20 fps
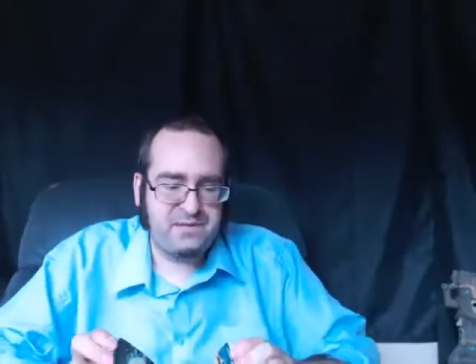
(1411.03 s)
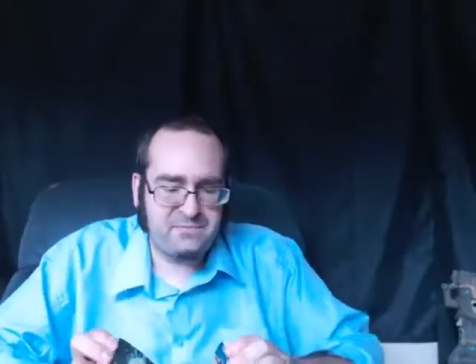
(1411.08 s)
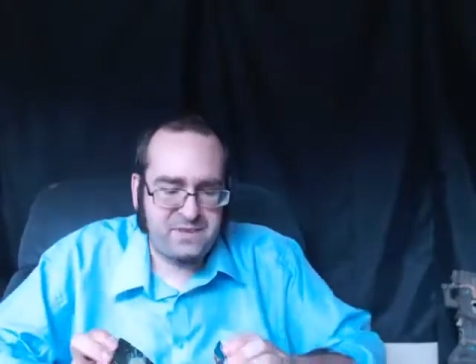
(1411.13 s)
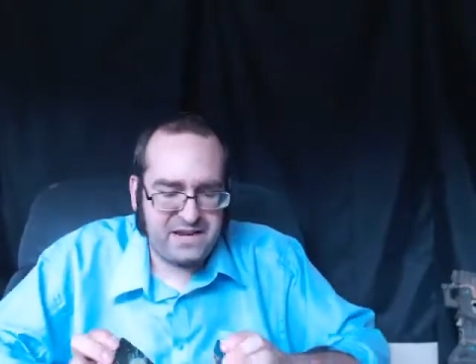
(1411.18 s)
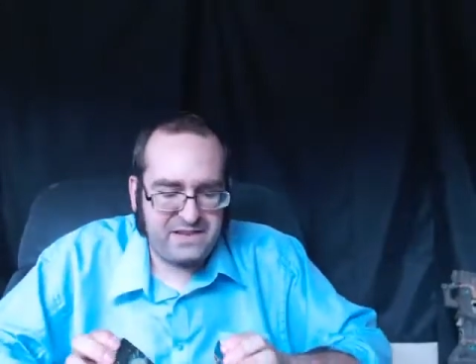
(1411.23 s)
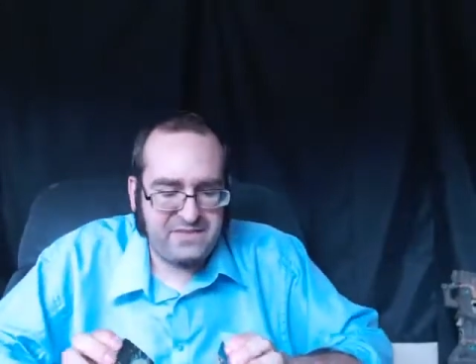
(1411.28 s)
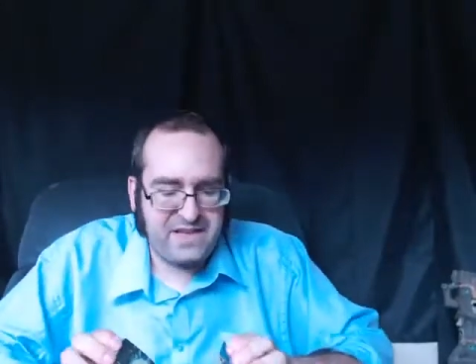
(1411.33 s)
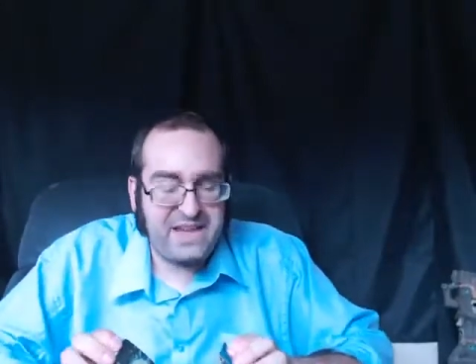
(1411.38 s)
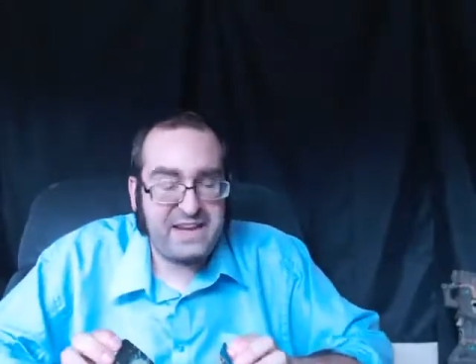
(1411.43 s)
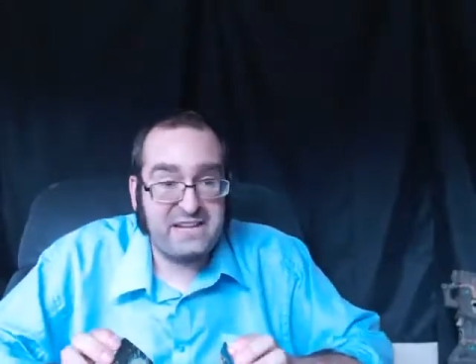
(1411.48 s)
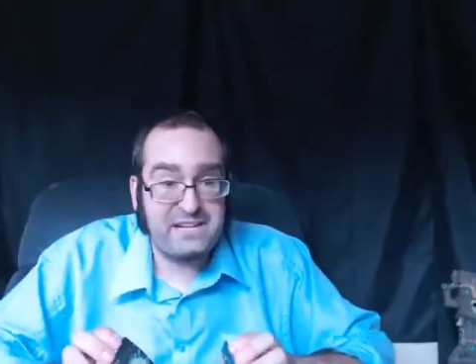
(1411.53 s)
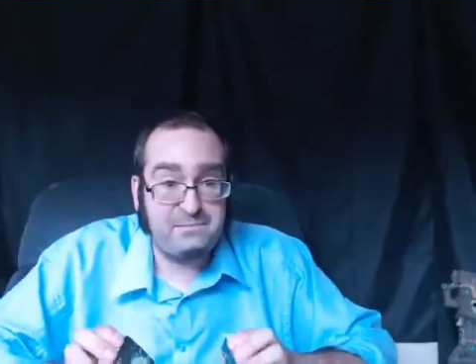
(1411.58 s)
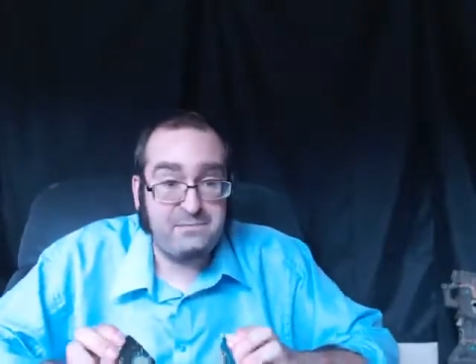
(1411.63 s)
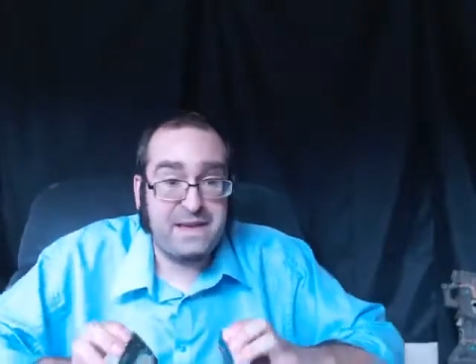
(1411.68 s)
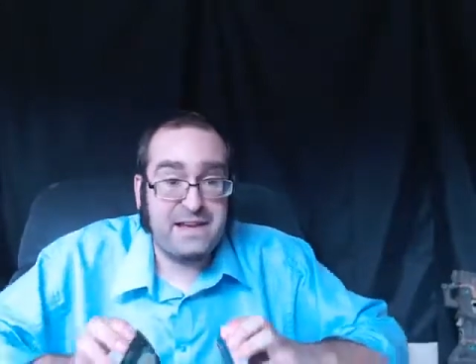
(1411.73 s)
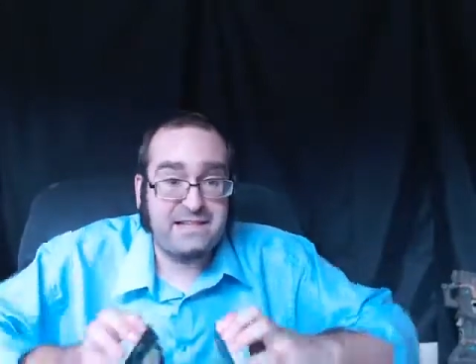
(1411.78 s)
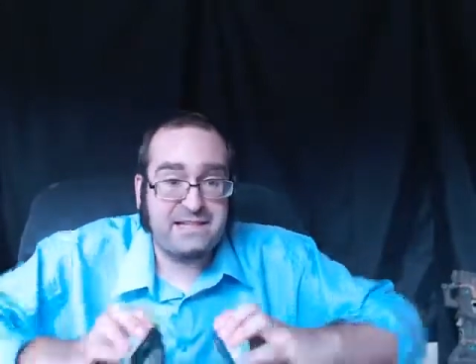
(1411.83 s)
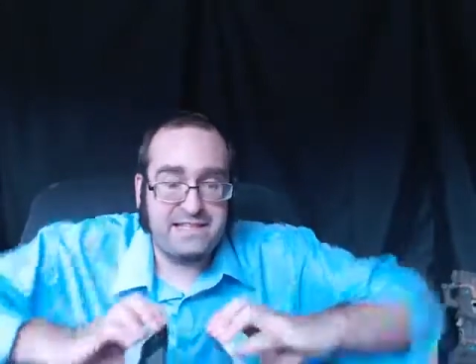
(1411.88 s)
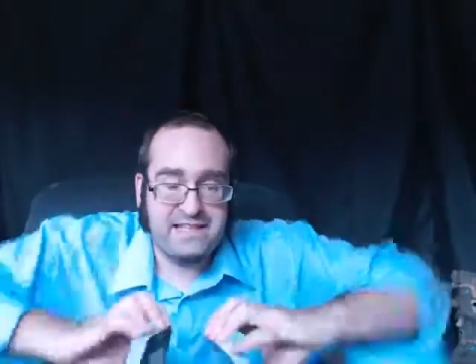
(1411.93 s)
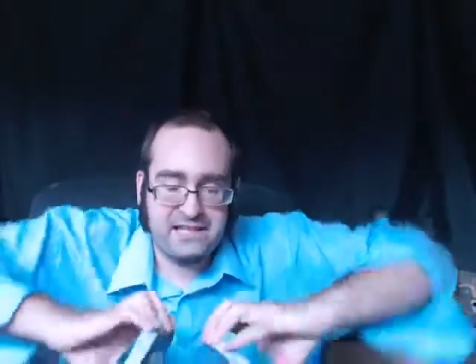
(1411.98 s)
but at that it
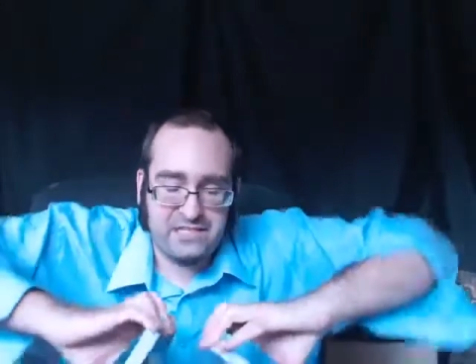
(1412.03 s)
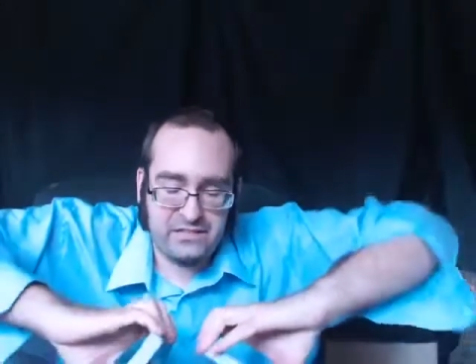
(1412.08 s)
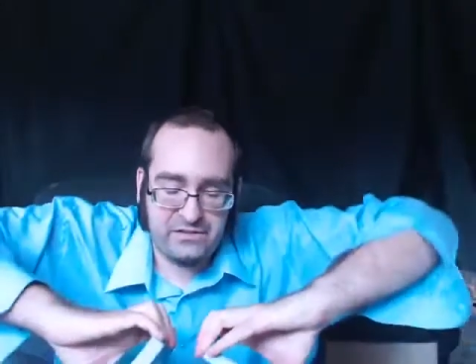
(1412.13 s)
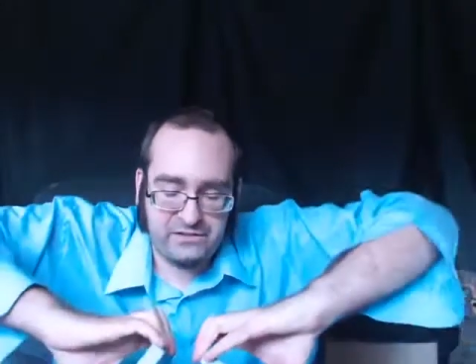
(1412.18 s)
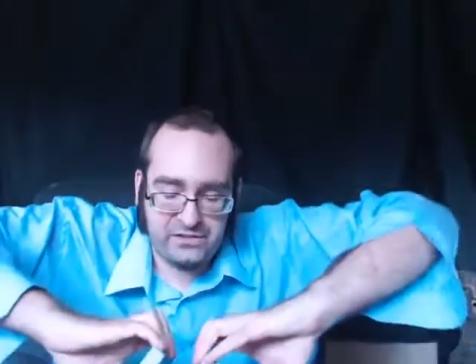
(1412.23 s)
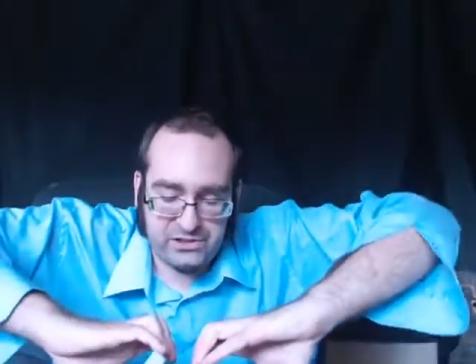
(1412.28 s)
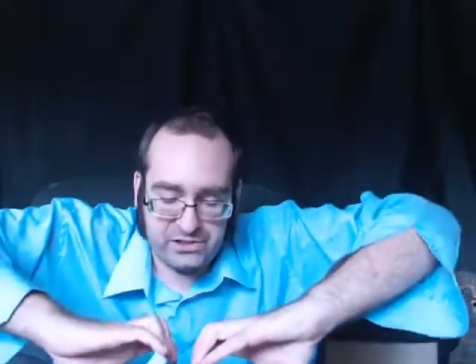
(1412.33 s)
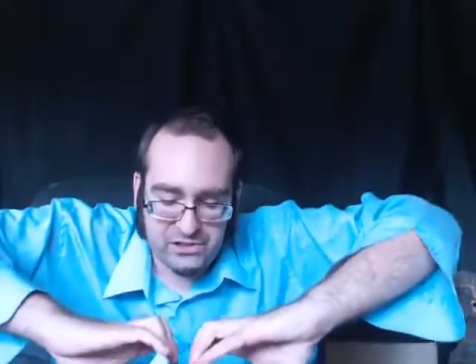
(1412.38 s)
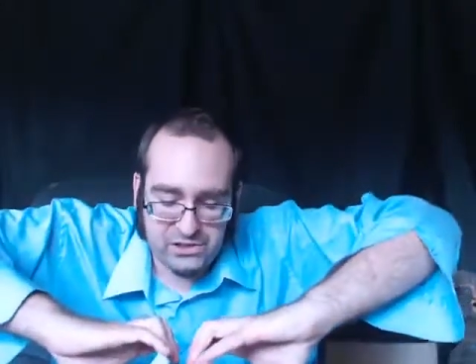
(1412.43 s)
makes it easy for the